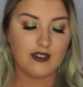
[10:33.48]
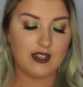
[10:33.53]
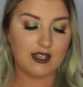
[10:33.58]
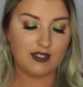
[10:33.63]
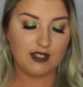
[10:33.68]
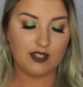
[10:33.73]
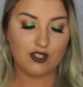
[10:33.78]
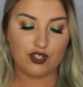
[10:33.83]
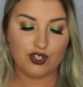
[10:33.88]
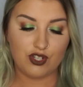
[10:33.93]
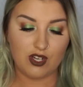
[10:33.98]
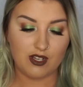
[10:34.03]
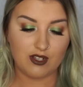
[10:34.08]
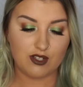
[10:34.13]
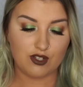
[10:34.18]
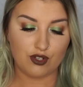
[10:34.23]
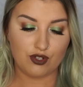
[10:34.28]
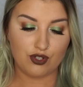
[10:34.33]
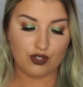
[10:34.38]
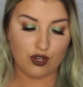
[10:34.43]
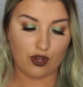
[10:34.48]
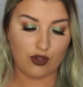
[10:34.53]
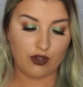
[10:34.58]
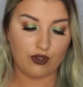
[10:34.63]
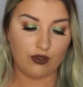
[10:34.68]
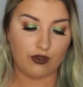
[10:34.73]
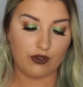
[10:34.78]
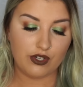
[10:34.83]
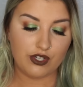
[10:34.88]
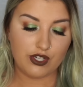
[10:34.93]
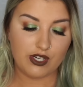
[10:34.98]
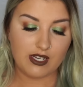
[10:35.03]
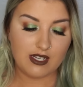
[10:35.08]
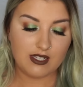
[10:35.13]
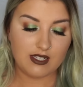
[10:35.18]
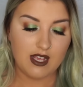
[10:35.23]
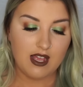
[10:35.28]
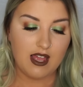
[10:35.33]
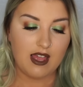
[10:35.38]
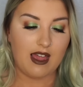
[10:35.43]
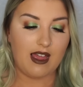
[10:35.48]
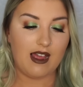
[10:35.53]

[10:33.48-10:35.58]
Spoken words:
This is just so gorgeous.